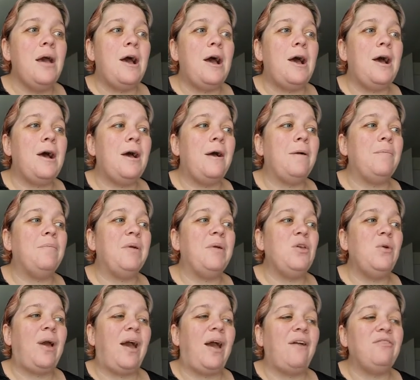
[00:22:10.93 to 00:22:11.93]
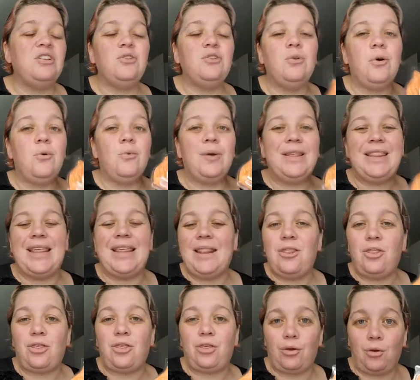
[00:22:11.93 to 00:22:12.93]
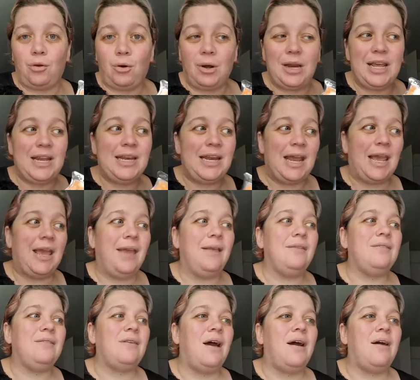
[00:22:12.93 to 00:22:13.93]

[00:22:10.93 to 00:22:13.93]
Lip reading: but you have to do it within 30 days